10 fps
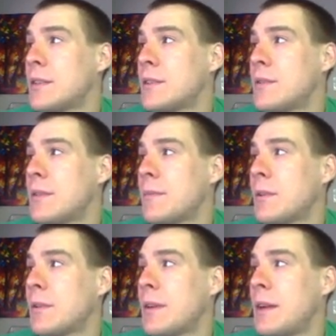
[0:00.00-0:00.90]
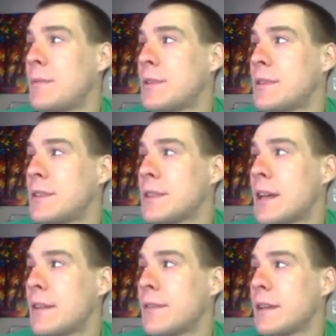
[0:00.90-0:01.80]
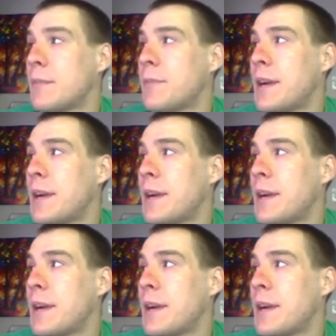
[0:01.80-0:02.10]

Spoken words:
sodium chloride, which is this kind of like